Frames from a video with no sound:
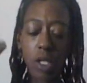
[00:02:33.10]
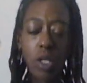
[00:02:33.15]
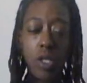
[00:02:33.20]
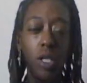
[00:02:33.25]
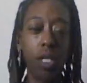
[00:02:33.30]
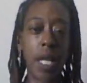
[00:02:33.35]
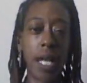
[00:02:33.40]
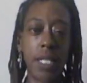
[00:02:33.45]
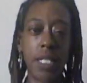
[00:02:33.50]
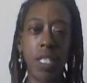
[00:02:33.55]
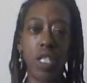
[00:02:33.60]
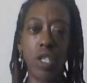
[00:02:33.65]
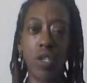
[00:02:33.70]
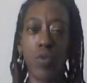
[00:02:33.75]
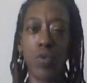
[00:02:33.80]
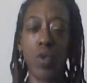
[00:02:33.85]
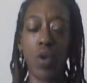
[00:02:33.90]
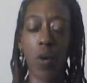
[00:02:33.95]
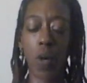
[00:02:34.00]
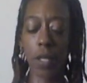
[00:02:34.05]
that is you
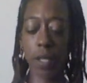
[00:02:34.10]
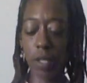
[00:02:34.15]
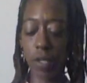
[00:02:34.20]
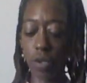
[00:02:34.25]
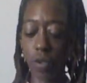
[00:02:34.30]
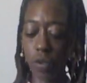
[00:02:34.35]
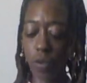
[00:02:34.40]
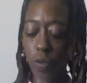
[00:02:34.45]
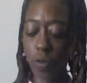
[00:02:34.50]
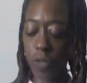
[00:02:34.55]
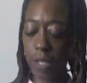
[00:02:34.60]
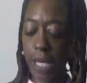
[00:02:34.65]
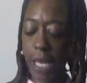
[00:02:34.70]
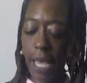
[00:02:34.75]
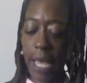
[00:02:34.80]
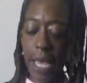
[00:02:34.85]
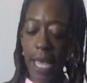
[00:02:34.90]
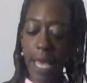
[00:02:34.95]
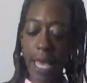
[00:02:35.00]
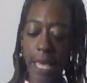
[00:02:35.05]
knowing the truth
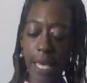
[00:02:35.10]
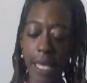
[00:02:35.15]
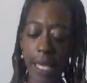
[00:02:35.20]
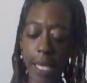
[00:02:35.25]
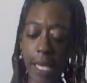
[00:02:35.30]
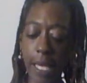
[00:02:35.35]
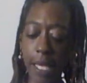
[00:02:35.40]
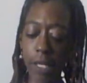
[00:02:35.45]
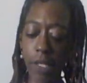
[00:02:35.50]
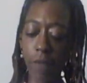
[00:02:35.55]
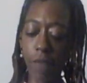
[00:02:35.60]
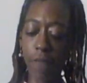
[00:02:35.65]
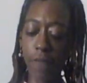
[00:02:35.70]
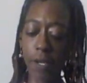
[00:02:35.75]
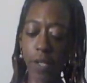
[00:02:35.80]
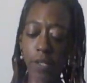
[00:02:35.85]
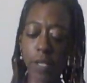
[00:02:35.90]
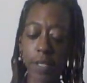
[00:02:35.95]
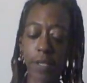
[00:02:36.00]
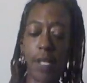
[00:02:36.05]
and you're
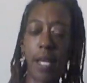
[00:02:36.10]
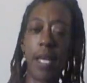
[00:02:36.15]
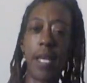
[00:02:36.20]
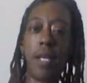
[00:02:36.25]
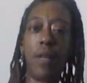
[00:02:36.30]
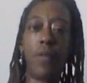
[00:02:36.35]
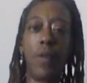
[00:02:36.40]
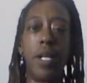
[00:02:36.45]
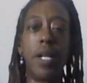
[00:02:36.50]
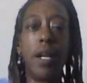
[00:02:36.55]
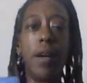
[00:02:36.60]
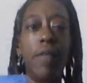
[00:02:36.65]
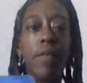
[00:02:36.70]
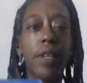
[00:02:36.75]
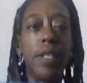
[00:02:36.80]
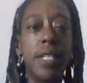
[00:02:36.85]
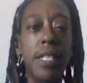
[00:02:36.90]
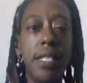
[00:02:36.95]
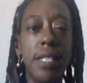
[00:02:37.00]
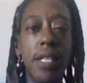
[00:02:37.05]
feeling like whatever
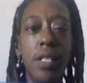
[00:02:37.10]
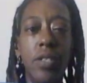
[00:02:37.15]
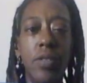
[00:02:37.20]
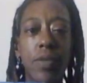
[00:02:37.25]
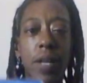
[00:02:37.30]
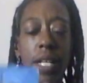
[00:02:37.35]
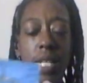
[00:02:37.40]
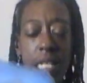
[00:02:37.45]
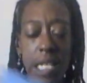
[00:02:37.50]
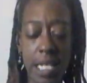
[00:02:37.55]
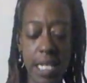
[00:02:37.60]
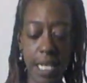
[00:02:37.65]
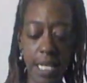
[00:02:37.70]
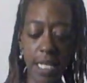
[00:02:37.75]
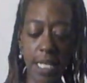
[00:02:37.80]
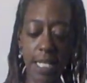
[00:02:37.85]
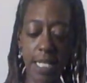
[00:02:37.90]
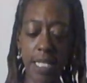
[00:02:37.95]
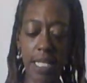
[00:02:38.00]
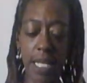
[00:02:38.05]
the situation
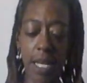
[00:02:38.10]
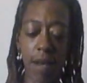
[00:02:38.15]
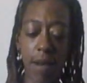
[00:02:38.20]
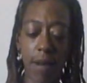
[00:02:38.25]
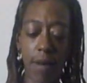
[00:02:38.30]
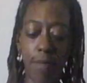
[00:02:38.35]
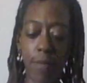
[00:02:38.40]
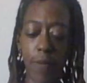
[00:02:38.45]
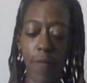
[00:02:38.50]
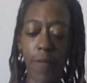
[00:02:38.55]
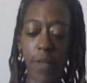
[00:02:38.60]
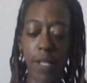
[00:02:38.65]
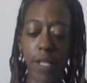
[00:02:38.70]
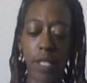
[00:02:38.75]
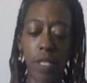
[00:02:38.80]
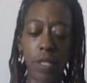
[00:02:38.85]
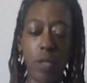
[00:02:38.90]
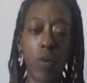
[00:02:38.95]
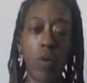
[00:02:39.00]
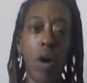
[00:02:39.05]
is, um, you're feeling
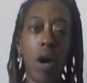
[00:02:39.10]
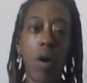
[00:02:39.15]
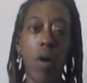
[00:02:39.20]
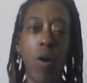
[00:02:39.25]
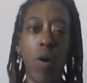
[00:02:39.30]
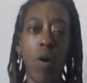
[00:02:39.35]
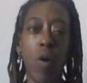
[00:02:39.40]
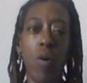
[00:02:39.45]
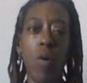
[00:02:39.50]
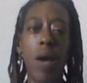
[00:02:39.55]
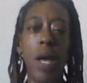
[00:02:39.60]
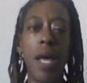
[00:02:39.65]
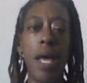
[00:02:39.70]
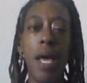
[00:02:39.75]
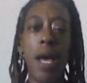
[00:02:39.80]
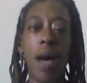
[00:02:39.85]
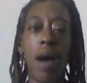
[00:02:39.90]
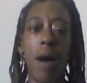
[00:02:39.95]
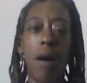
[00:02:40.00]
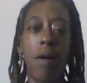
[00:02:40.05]
a little whole
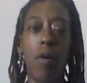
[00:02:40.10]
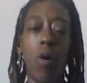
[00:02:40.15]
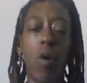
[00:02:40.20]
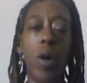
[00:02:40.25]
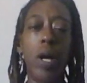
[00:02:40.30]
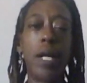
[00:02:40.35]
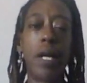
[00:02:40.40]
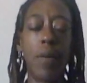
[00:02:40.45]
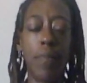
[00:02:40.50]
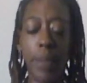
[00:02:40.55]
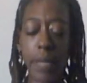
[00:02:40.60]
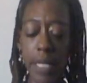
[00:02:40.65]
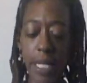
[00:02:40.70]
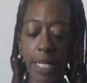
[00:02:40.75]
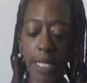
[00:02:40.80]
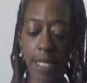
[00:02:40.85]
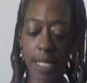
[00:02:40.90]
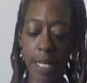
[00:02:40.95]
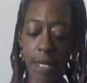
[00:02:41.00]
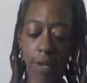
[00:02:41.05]
uh, or
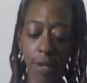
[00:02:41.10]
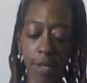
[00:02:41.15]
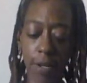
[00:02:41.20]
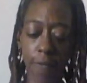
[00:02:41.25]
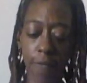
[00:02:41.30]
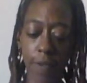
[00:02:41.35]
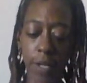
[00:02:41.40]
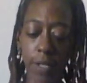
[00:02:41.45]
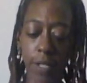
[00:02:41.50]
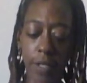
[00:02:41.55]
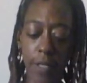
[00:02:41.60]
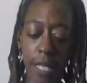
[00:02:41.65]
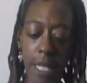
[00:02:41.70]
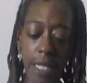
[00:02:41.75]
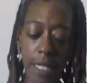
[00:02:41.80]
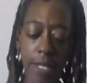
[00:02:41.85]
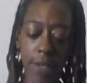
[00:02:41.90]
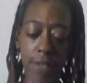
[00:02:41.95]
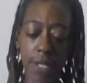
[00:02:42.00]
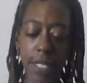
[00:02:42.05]
complete here. You're feeling
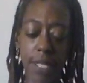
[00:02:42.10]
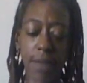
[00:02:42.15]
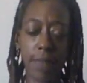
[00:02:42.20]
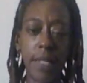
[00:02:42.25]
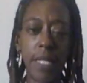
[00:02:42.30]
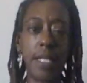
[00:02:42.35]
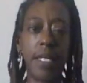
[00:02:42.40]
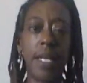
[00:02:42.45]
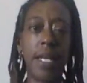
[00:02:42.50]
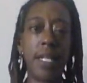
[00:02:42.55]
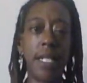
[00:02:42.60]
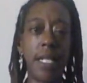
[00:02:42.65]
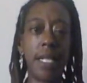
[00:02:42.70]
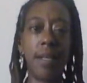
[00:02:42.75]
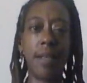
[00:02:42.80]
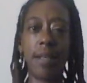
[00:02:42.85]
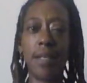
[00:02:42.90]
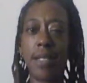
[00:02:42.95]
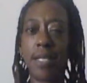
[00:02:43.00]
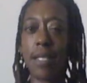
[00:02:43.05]
like there is something that
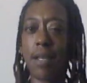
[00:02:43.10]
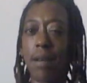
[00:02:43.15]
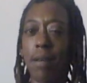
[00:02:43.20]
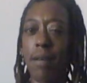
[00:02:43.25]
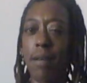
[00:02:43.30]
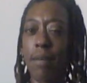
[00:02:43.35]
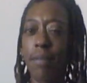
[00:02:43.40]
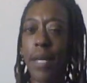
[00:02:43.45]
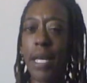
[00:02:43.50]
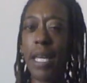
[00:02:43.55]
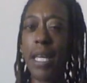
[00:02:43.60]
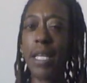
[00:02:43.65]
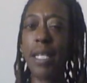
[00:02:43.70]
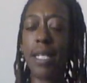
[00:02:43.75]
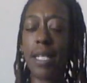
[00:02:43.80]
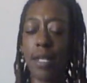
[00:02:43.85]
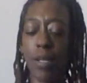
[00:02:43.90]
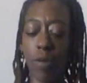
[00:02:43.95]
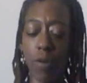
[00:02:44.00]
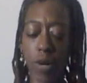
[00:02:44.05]
is um,
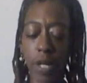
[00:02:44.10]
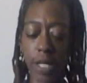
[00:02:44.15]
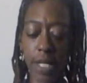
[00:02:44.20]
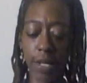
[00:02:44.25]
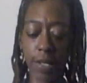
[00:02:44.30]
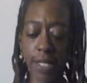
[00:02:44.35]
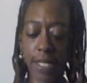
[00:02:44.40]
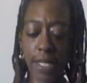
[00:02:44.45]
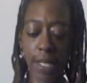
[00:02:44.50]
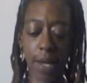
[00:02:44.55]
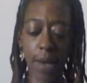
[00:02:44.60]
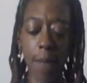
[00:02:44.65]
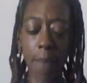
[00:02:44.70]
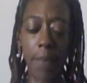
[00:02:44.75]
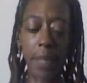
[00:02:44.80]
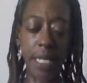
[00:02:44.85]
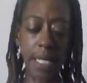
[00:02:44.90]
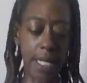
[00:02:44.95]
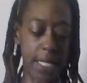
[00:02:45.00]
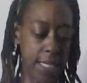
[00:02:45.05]
ended or there is
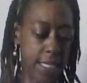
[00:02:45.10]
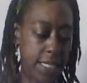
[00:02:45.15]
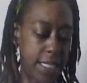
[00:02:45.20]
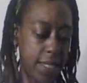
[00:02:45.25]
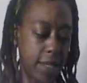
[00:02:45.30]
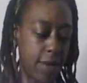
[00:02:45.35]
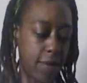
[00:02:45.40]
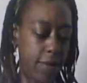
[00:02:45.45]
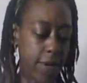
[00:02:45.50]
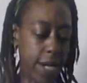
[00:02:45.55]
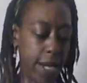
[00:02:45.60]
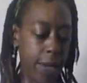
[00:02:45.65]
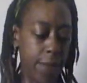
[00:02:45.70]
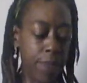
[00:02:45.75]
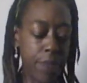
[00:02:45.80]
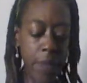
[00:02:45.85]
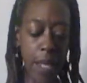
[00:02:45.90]
complete, okay?